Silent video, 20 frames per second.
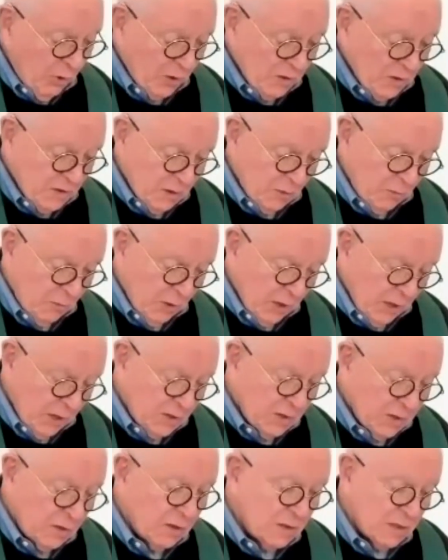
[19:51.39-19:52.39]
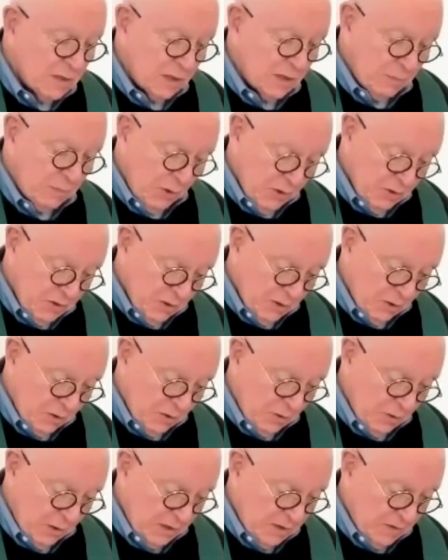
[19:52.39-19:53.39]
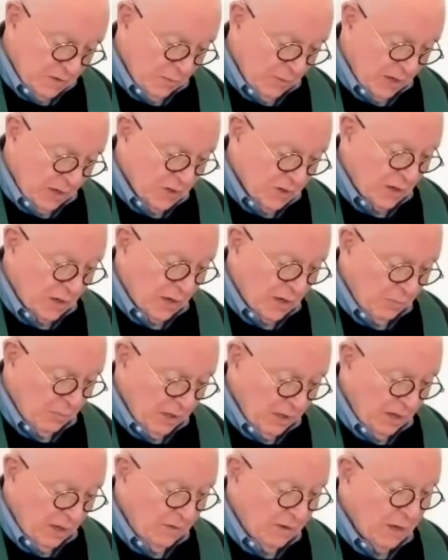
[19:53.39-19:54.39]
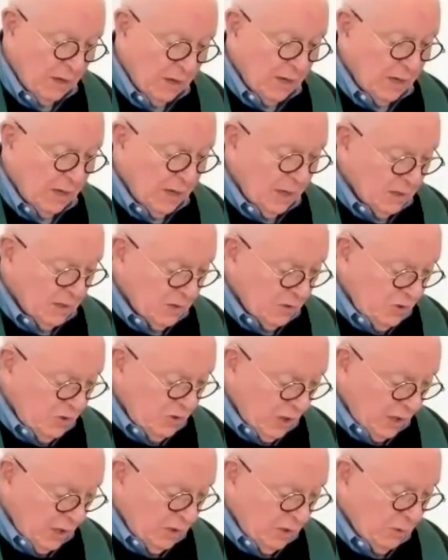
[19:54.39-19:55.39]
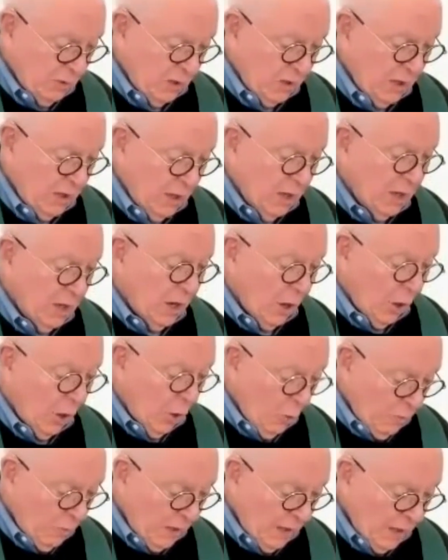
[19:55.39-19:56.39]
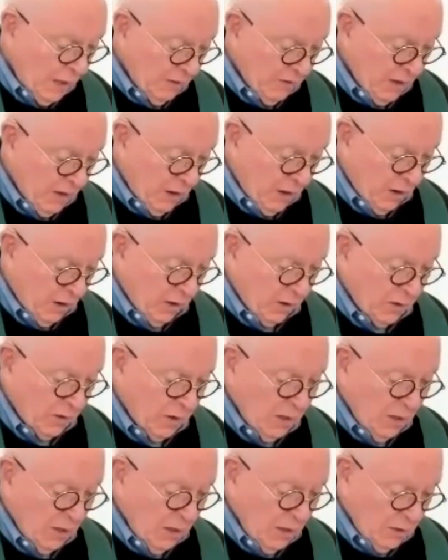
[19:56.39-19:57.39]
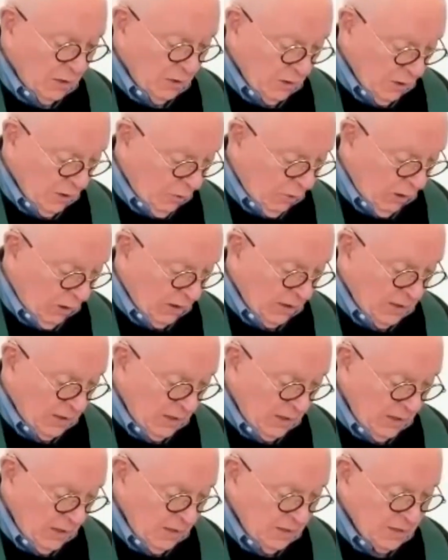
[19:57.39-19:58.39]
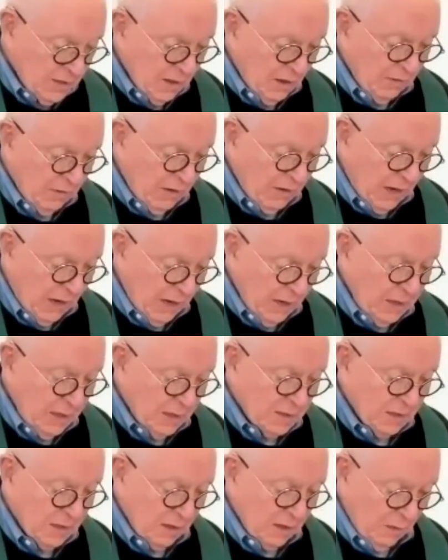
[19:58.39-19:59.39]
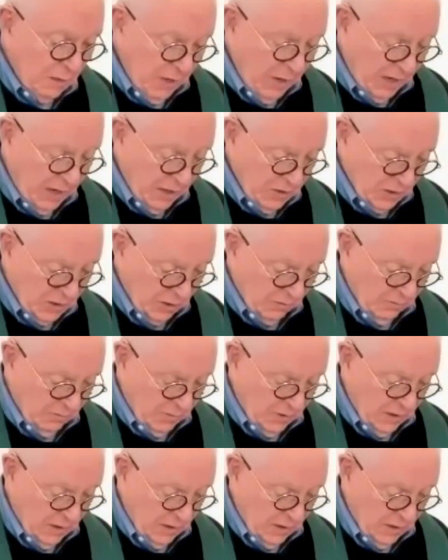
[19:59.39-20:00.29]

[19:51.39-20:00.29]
importance in relation to such personal transformation, I believe, is a genuine opening of the heart to the qualities of kindness and compassion.